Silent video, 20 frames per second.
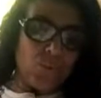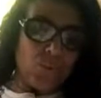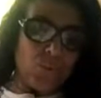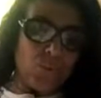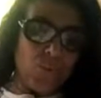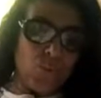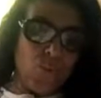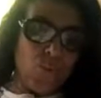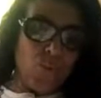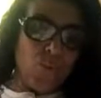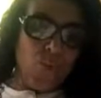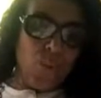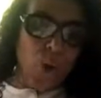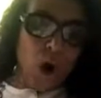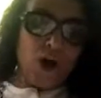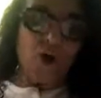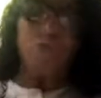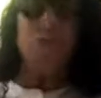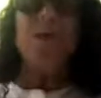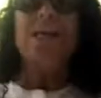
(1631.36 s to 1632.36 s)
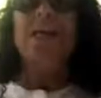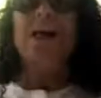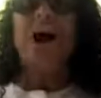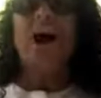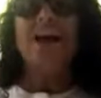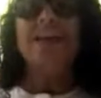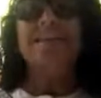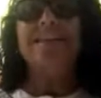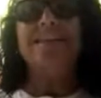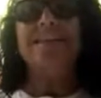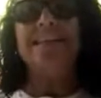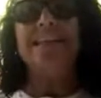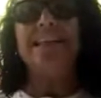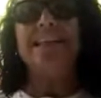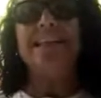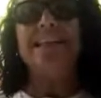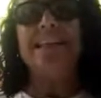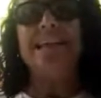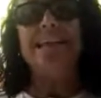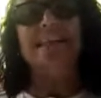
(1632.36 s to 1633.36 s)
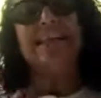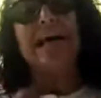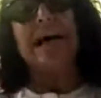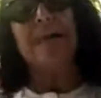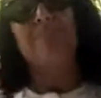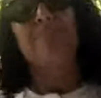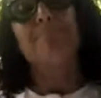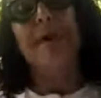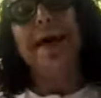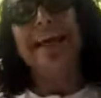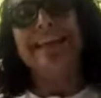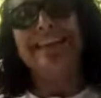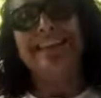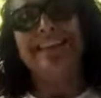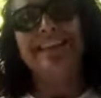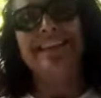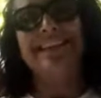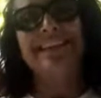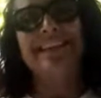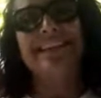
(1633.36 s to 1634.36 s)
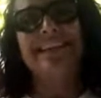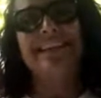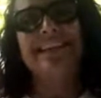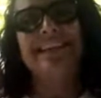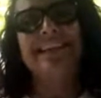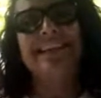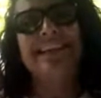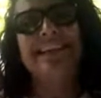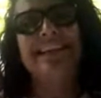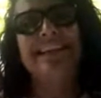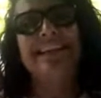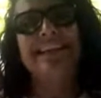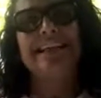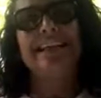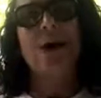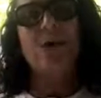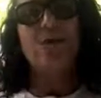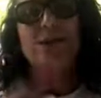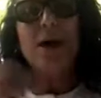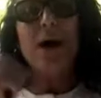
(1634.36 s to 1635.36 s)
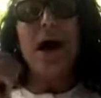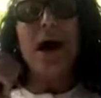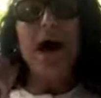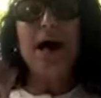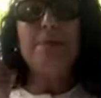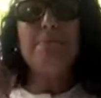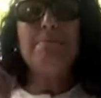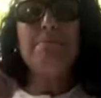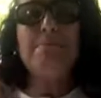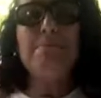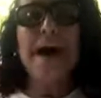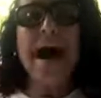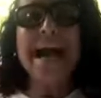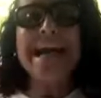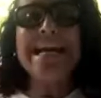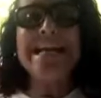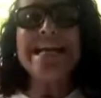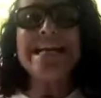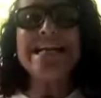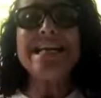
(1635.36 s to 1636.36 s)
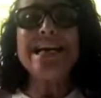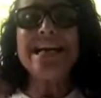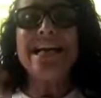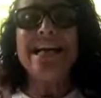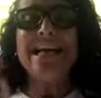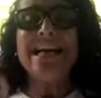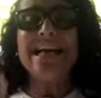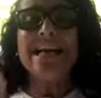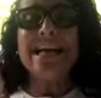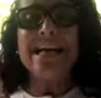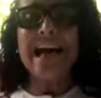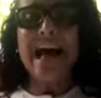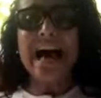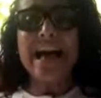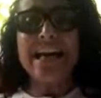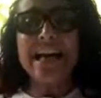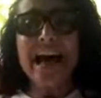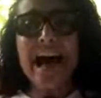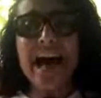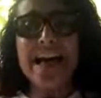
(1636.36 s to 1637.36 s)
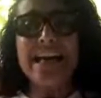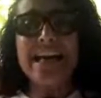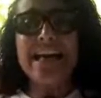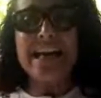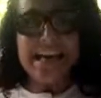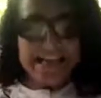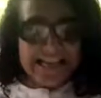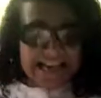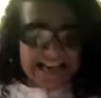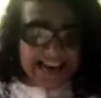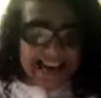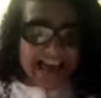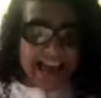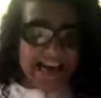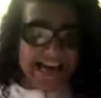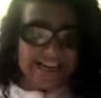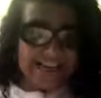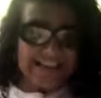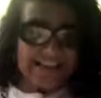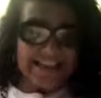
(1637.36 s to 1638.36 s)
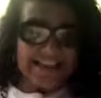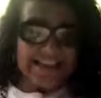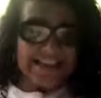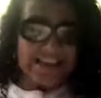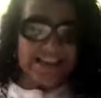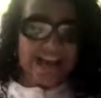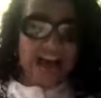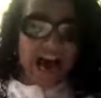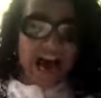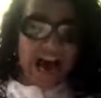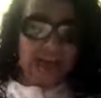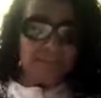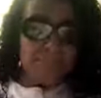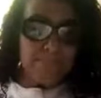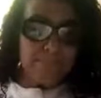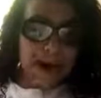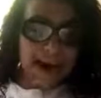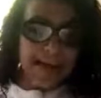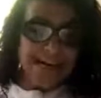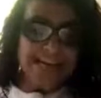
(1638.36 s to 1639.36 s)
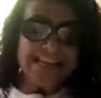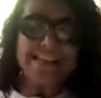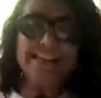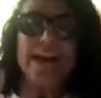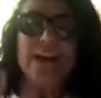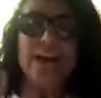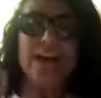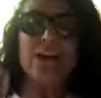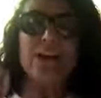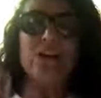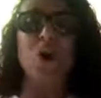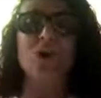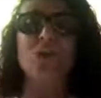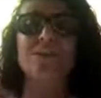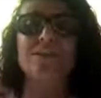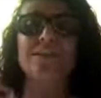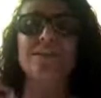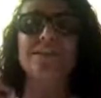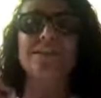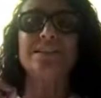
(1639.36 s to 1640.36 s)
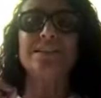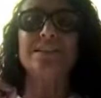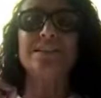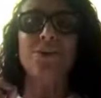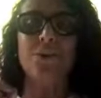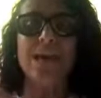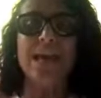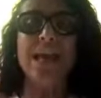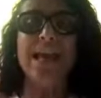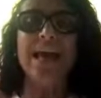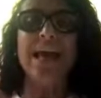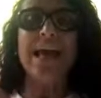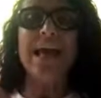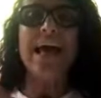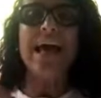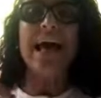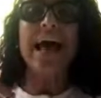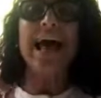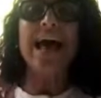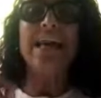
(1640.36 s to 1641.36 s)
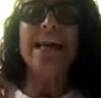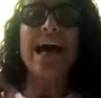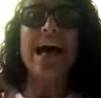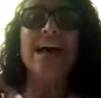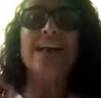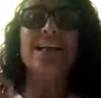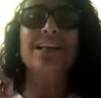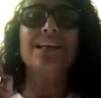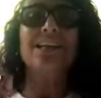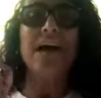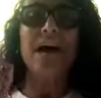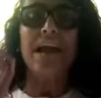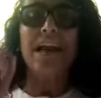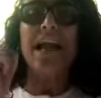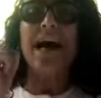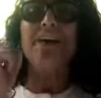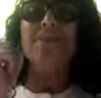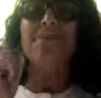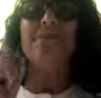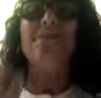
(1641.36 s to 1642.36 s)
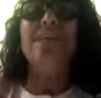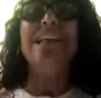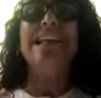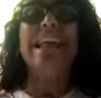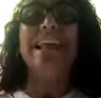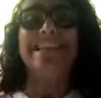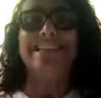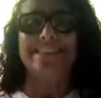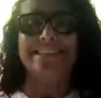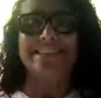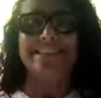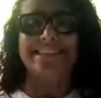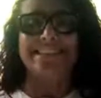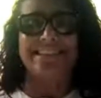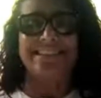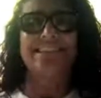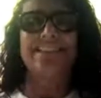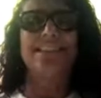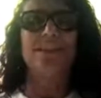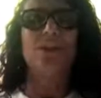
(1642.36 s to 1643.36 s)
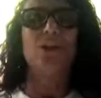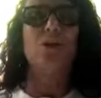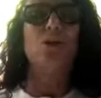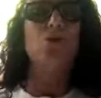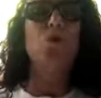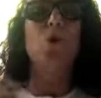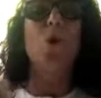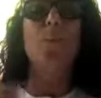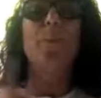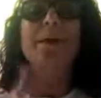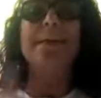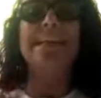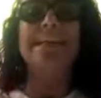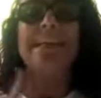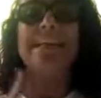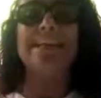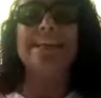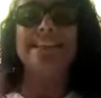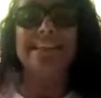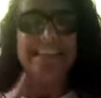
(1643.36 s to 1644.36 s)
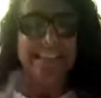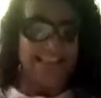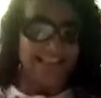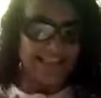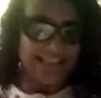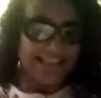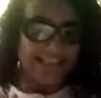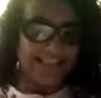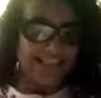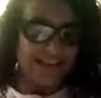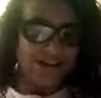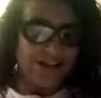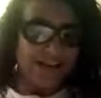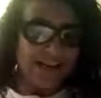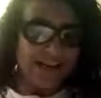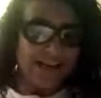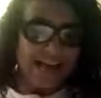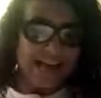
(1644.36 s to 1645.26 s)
what we can't see is our mind. Now, our mind and our intellect, our mind is our thoughts, okay, and our feelings. Nobody can see. Huh?